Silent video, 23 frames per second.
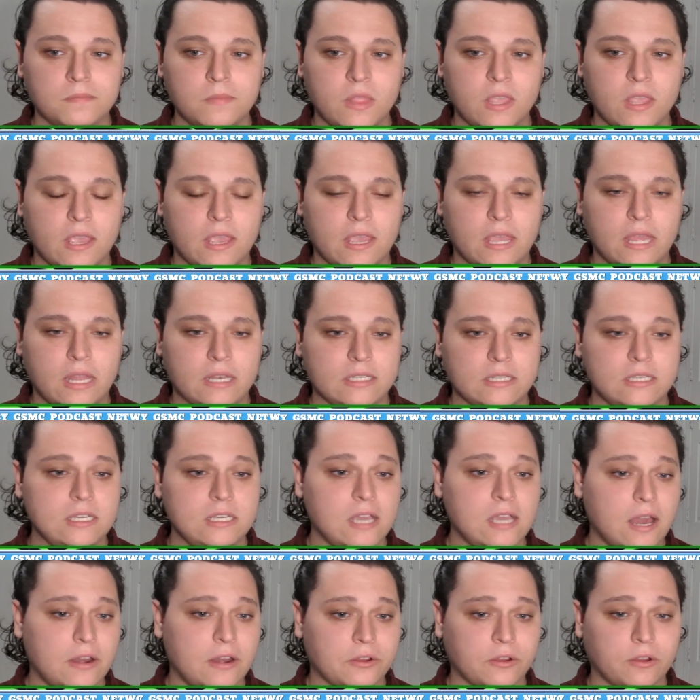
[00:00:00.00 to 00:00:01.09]
and he
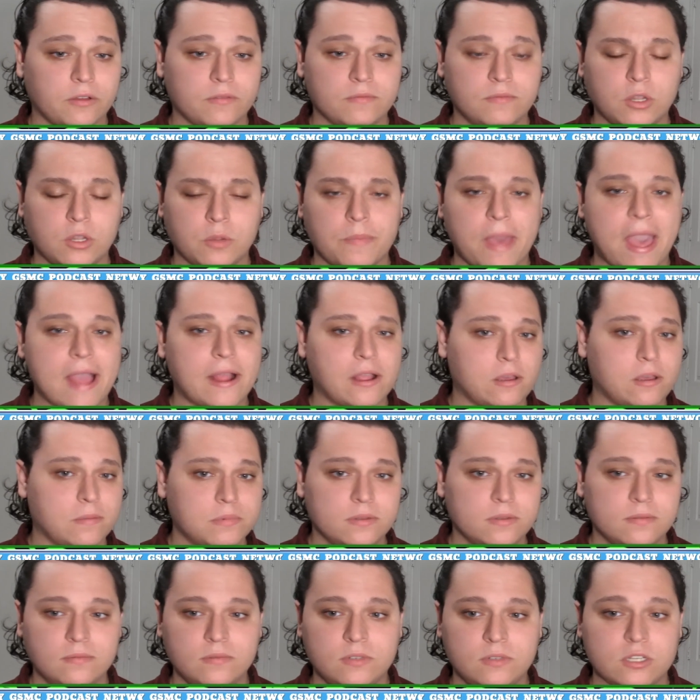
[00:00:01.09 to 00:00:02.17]
got hurt. Their backup,
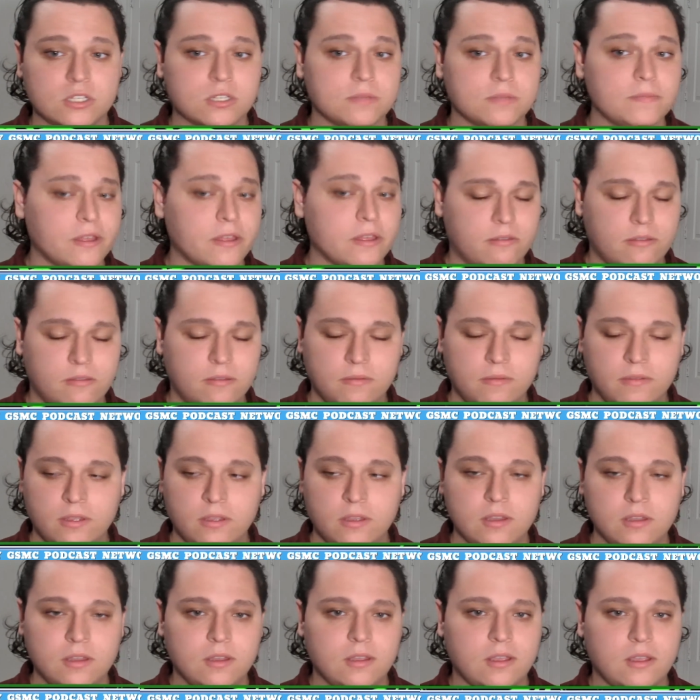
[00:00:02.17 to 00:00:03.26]
DeSmith,
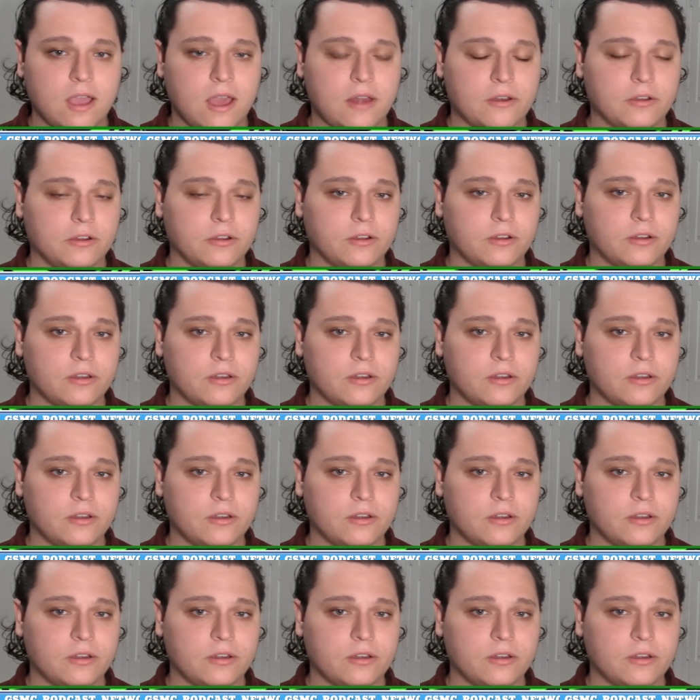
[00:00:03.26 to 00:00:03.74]
got hurt.